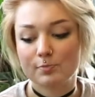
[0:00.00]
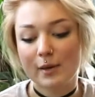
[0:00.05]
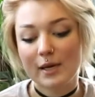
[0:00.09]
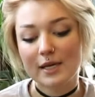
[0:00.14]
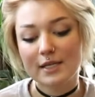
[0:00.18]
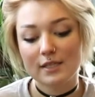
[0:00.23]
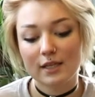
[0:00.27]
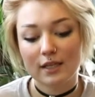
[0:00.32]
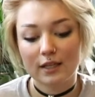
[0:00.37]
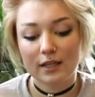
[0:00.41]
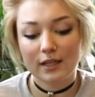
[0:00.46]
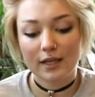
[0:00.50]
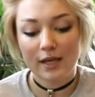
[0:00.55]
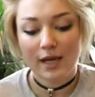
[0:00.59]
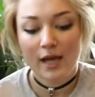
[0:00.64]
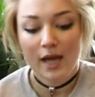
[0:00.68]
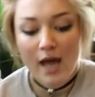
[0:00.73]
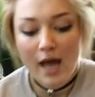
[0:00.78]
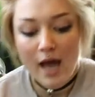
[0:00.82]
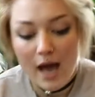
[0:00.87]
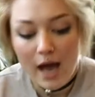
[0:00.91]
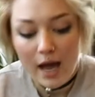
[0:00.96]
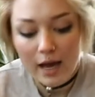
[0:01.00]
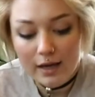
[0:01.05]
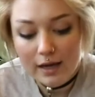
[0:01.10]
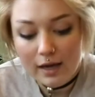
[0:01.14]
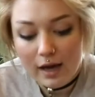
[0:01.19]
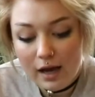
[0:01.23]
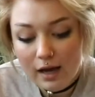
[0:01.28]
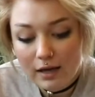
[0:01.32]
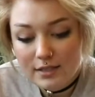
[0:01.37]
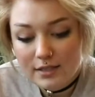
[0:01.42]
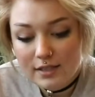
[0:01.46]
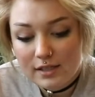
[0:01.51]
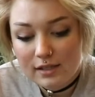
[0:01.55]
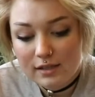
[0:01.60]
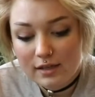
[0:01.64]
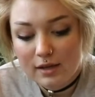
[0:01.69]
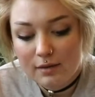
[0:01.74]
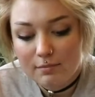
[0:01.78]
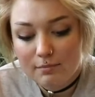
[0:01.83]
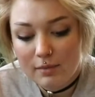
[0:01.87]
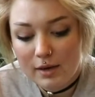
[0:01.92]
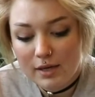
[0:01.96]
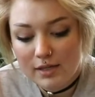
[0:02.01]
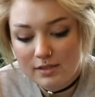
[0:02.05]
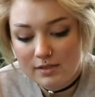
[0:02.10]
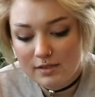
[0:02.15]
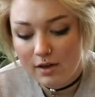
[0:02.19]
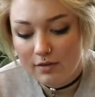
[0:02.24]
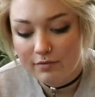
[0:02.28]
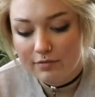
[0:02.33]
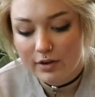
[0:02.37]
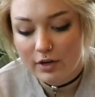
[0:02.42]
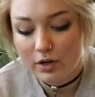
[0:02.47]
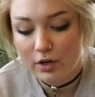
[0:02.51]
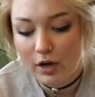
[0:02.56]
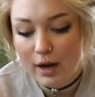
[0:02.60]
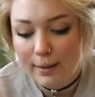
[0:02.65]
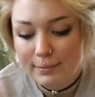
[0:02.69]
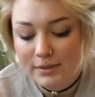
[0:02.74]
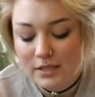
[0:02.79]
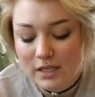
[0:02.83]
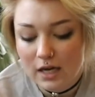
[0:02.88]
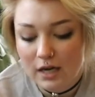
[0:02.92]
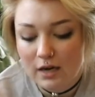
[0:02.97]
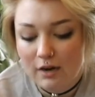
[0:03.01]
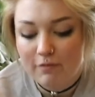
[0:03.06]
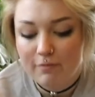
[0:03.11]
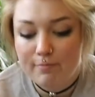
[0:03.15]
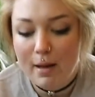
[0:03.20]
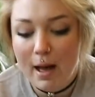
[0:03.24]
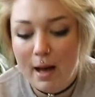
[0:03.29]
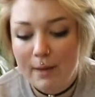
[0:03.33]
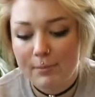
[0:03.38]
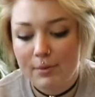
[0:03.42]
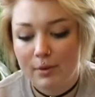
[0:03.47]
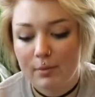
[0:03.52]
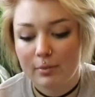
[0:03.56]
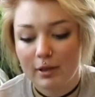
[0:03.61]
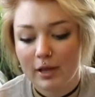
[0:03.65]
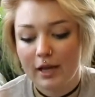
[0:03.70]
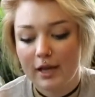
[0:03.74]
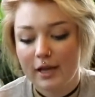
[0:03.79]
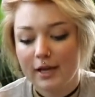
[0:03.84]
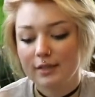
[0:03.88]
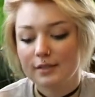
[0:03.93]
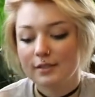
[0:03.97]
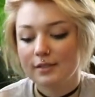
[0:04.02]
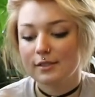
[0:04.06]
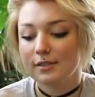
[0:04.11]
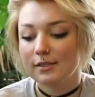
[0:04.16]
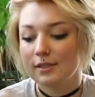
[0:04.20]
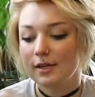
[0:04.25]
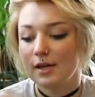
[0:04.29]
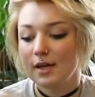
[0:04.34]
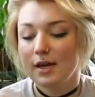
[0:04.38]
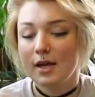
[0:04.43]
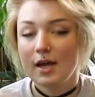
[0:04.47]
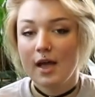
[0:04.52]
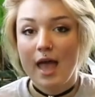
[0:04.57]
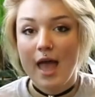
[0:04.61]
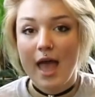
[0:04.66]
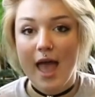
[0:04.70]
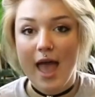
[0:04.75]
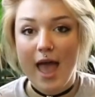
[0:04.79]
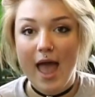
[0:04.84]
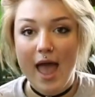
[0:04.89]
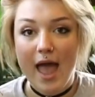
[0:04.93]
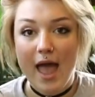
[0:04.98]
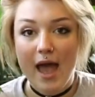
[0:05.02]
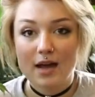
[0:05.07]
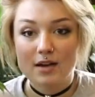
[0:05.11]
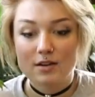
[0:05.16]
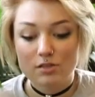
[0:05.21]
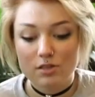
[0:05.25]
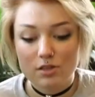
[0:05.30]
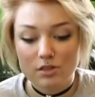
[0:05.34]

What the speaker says: Basically, I got myself a crap ton of pepper plants, and